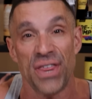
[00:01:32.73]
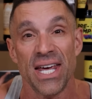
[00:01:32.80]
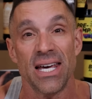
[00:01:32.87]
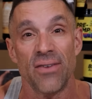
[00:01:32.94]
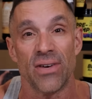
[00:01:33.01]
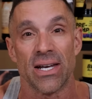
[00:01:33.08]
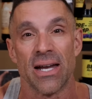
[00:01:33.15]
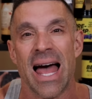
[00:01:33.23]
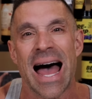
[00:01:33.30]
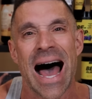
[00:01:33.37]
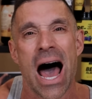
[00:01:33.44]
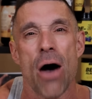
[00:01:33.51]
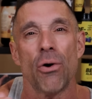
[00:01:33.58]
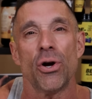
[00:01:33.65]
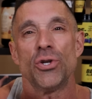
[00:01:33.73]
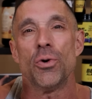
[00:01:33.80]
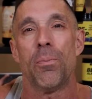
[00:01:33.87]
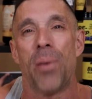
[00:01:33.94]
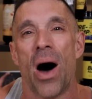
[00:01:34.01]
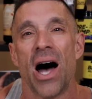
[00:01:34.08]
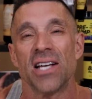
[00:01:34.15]
think of it. How could
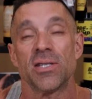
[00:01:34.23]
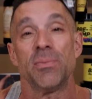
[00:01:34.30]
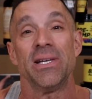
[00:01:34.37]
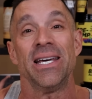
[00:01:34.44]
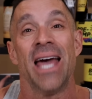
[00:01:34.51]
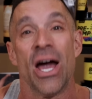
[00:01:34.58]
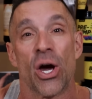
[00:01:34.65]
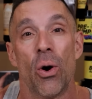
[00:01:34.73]
you possibly